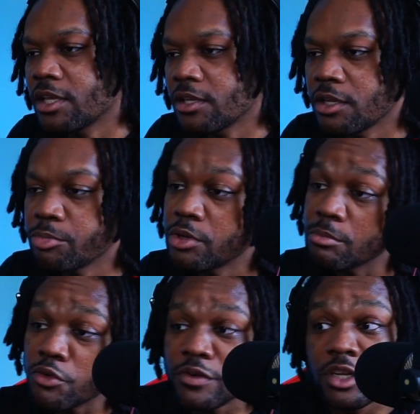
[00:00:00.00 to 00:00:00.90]
He he, he
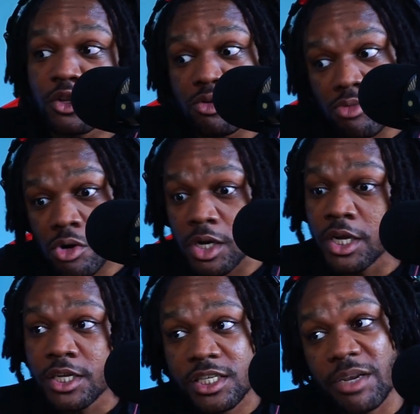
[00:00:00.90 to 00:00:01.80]
moving a little more
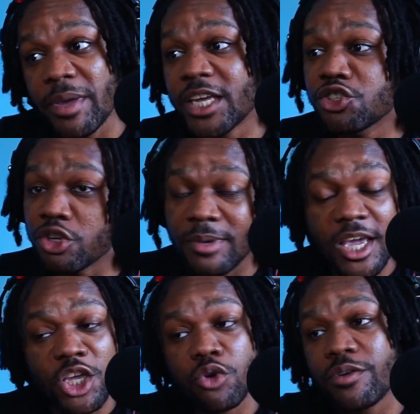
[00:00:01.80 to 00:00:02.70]
to the mainstream. Now
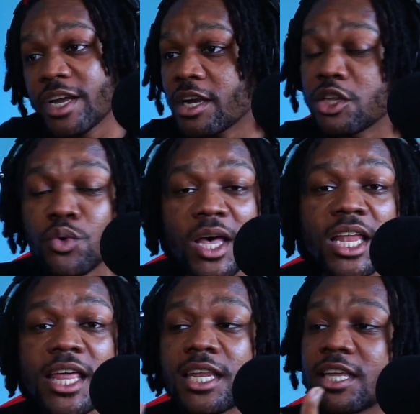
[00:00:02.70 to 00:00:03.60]
he over here, he doing
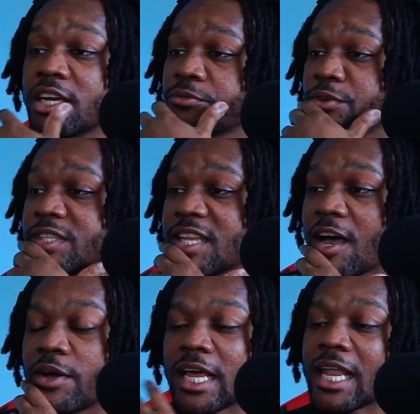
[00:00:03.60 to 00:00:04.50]
L A Leaker
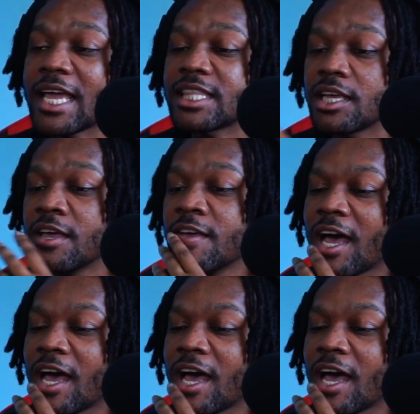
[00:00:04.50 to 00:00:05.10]
freestyle, and I like that.